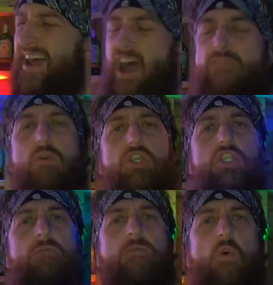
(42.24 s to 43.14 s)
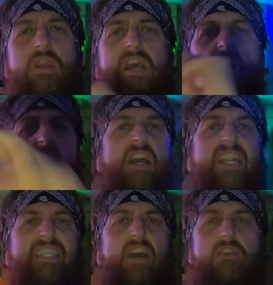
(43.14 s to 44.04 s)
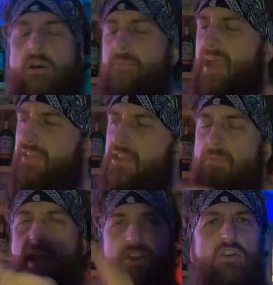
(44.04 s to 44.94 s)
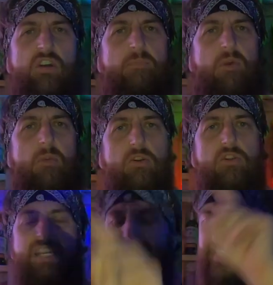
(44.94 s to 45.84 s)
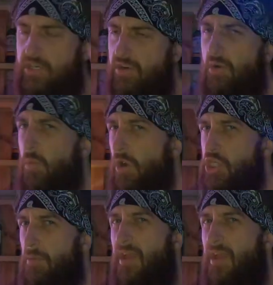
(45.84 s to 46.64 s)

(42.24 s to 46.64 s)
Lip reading: I've watched them for you. I'm gonna tell you about them, and you're gonna put them on your list, and you're gonna watch them.